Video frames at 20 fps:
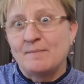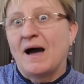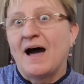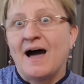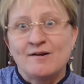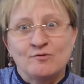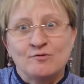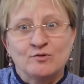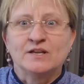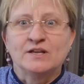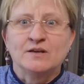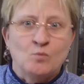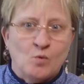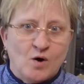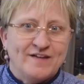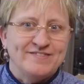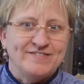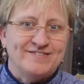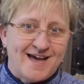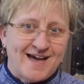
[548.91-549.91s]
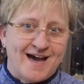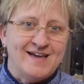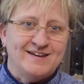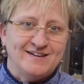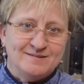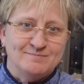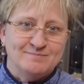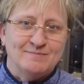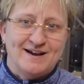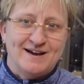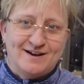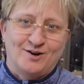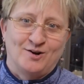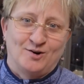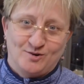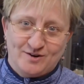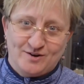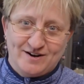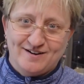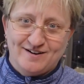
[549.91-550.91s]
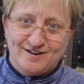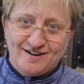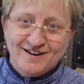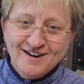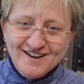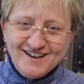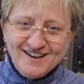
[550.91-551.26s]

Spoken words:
I really want that in my career.